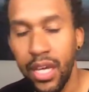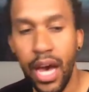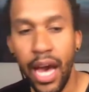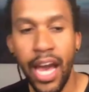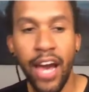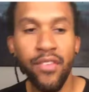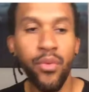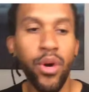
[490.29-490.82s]
I
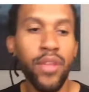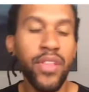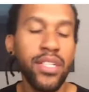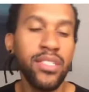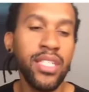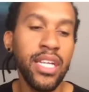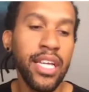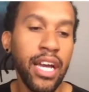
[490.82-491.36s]
have one that's
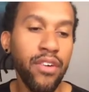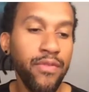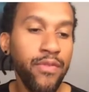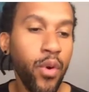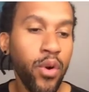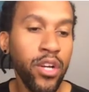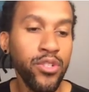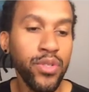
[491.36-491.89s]
sending out
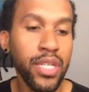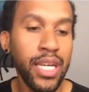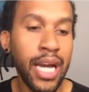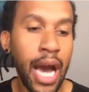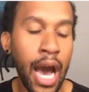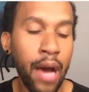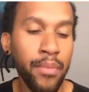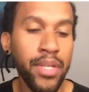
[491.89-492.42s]
400
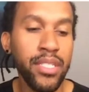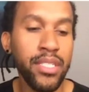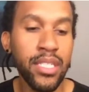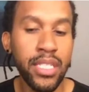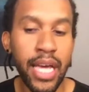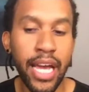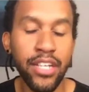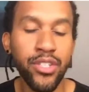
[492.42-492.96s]
comments a day.